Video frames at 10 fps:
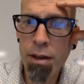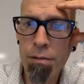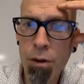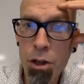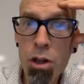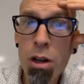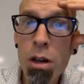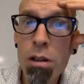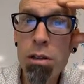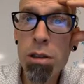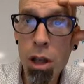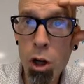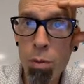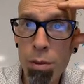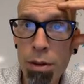For your
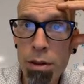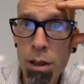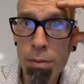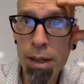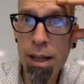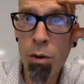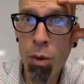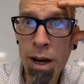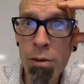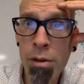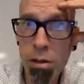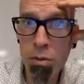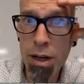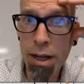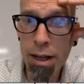slope to be around
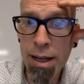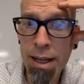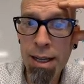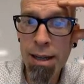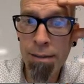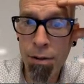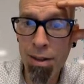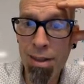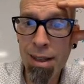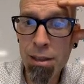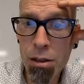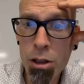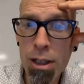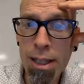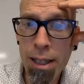3, for this
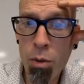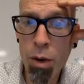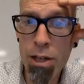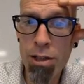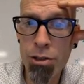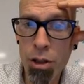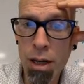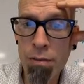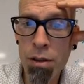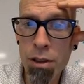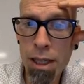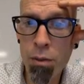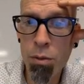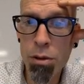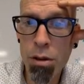looking equation, circumference equals